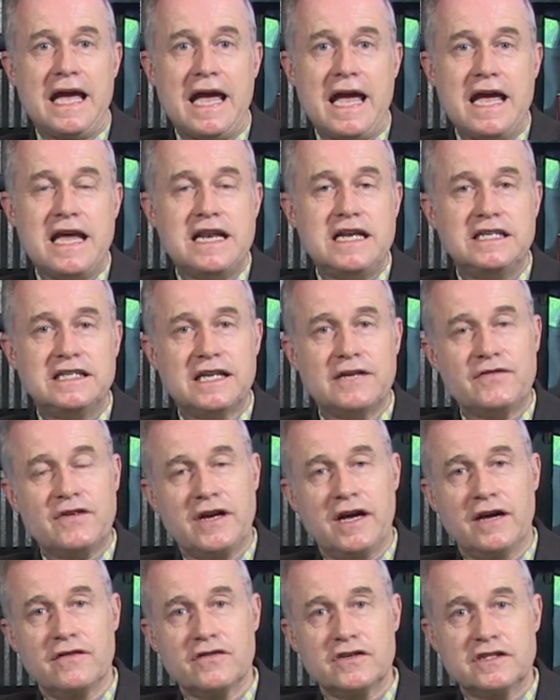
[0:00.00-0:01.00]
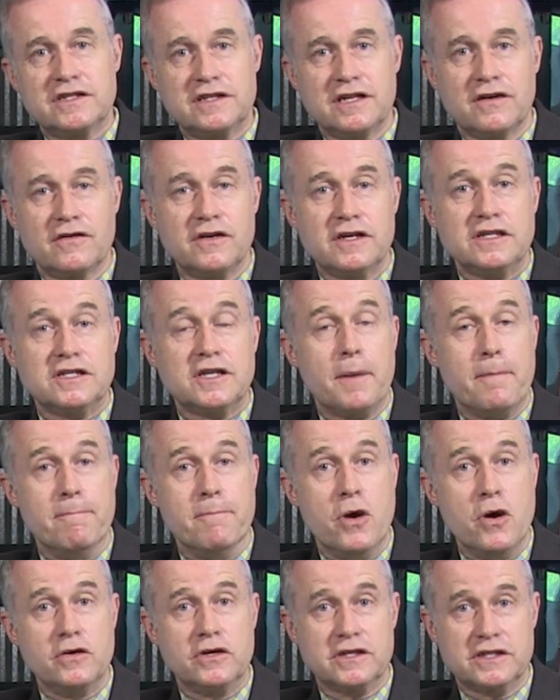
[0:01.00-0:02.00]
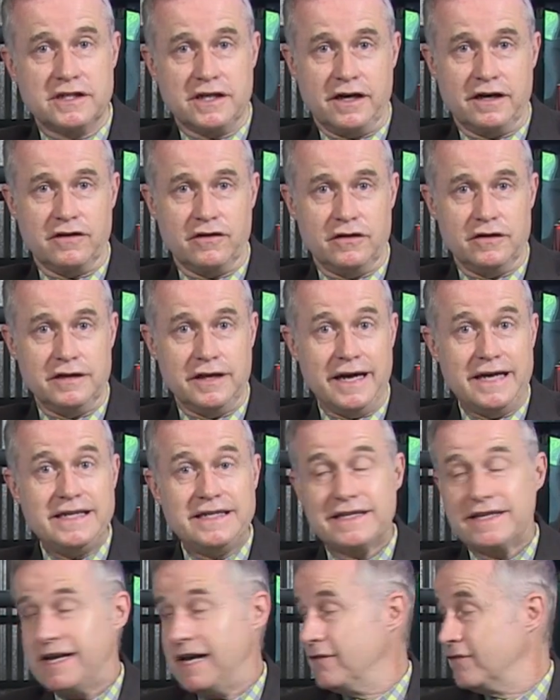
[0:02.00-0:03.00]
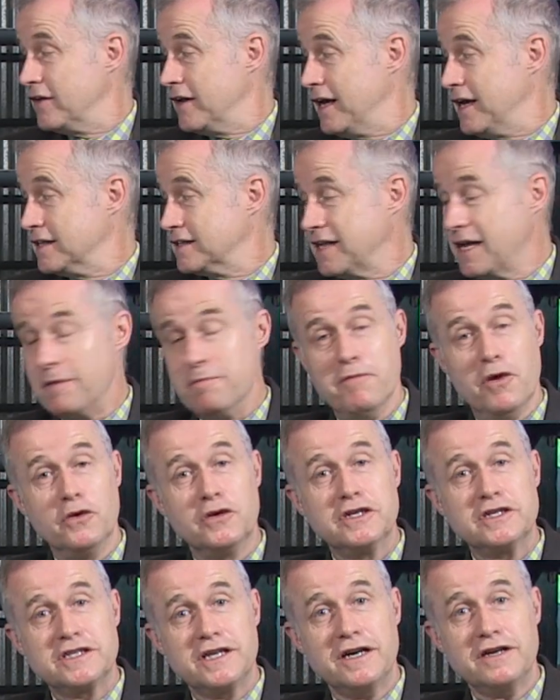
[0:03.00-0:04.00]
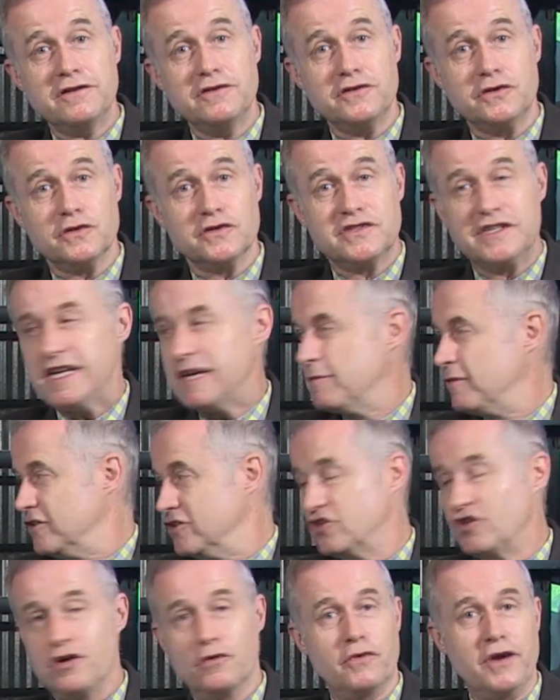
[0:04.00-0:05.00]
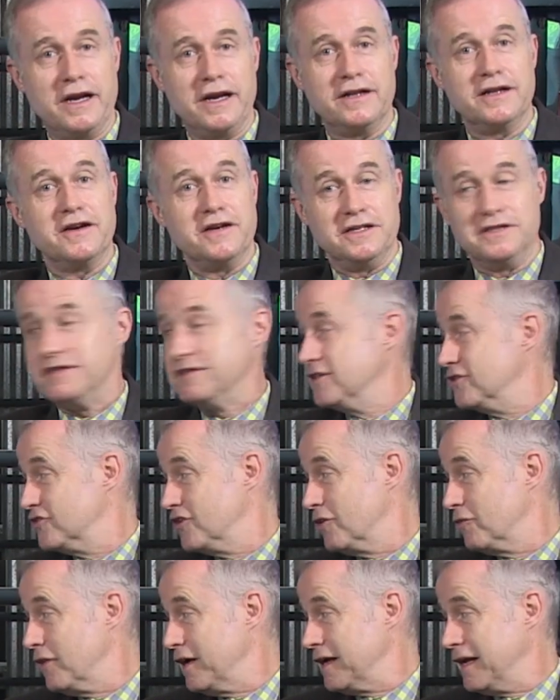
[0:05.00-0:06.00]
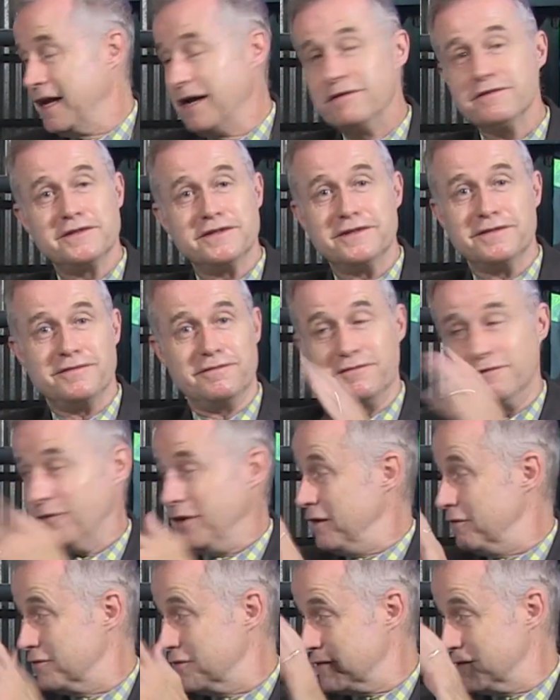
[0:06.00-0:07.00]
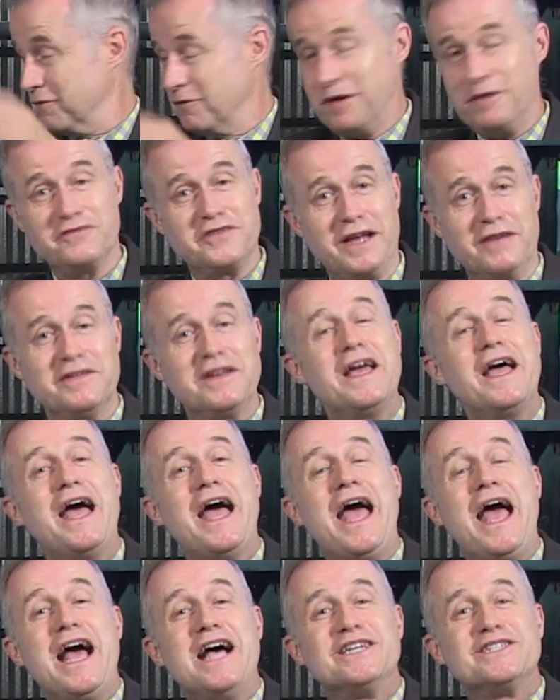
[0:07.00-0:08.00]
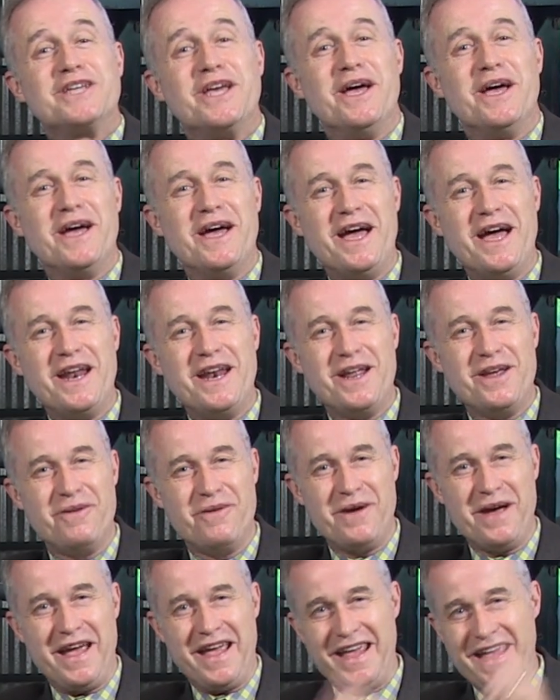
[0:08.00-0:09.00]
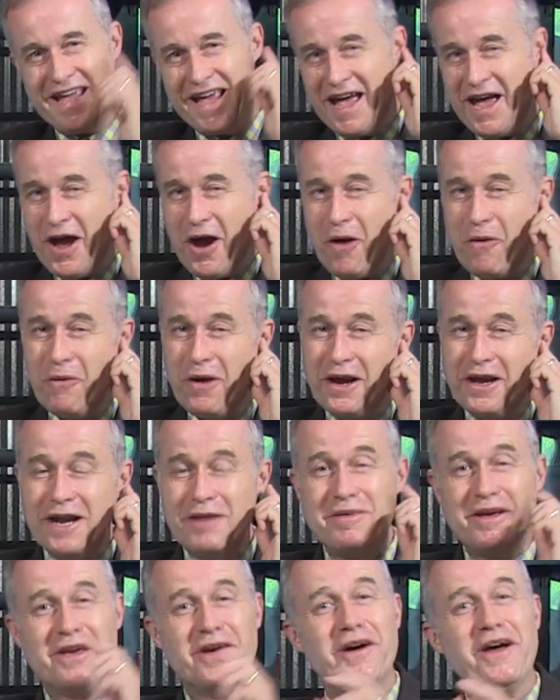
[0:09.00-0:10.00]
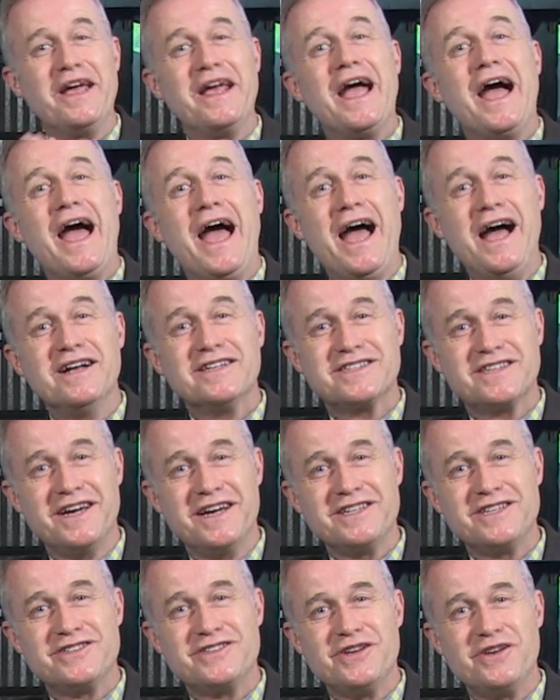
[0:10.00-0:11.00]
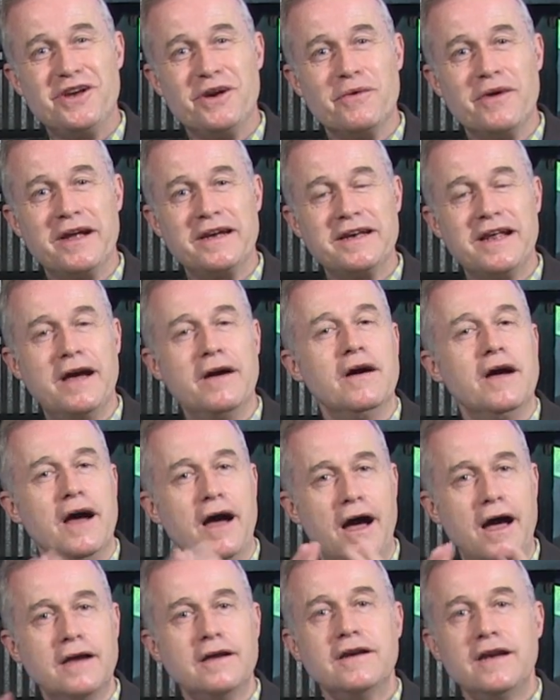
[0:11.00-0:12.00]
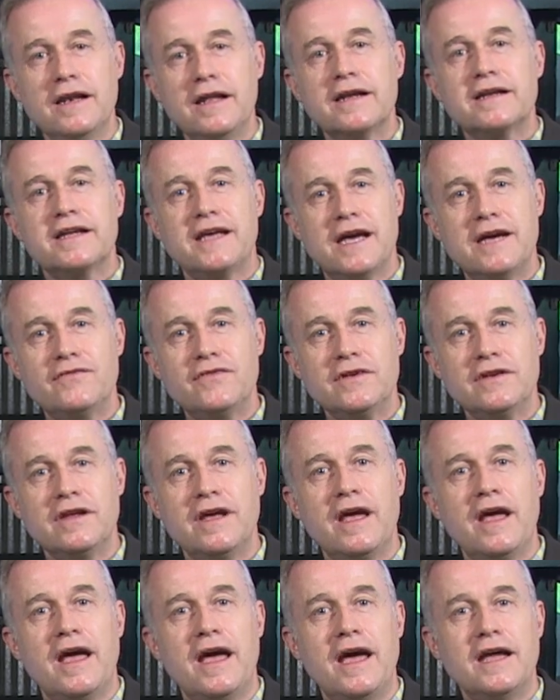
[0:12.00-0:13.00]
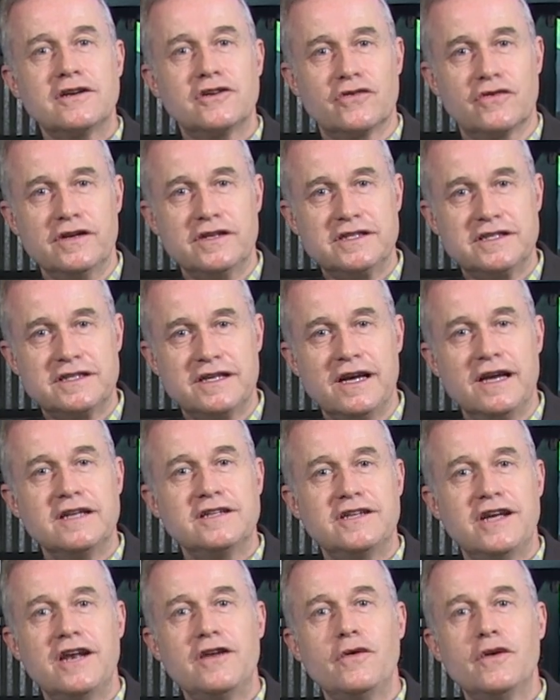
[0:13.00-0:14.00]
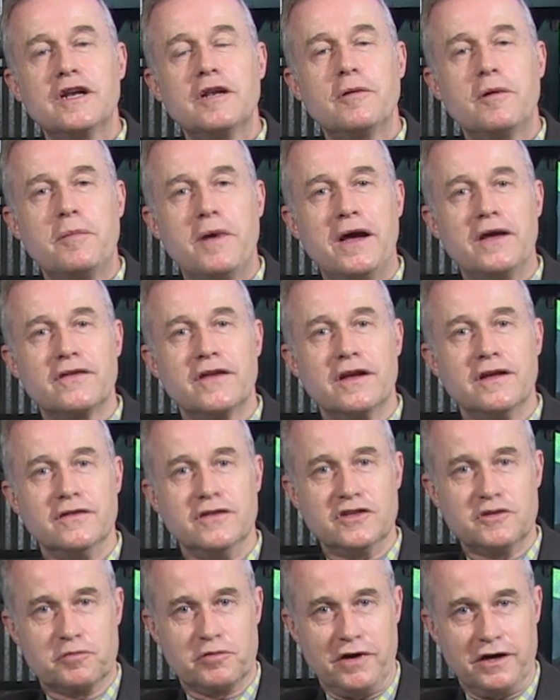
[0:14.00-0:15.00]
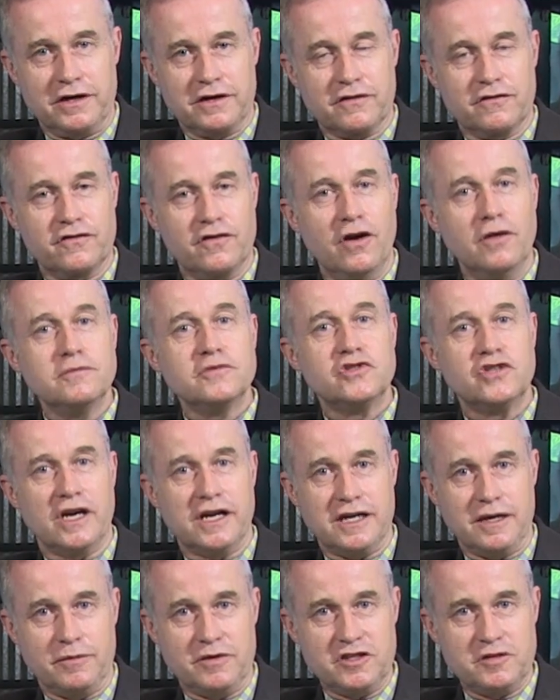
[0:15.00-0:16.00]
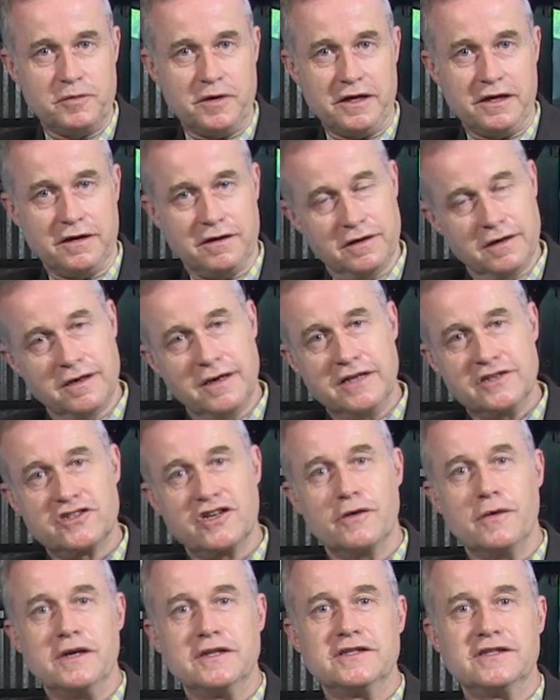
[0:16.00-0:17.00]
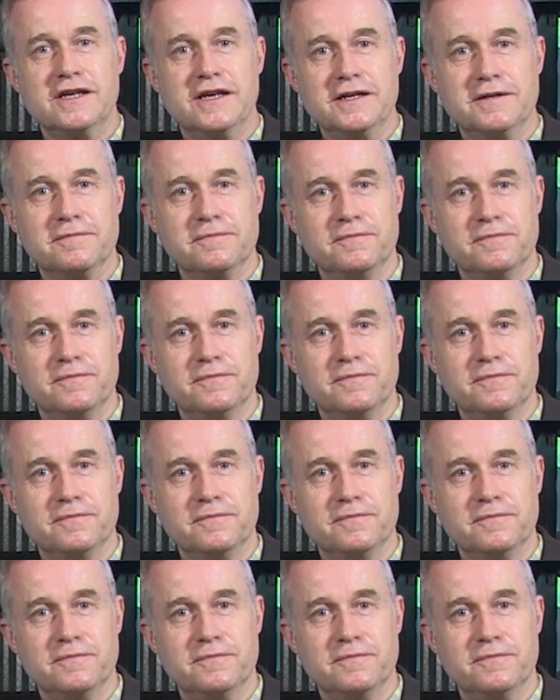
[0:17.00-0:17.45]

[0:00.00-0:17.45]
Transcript: 8700 series motorcycle light. Kevin has a motorcycle. You'll see him in shot right now. There he is. He's in shot right now. He's waved Kevin. So anyway, we're going to be going outside the studio right now. I'm going to let Kevin and Chris tell you a little bit about this product from JW Speaker. Let's go outside.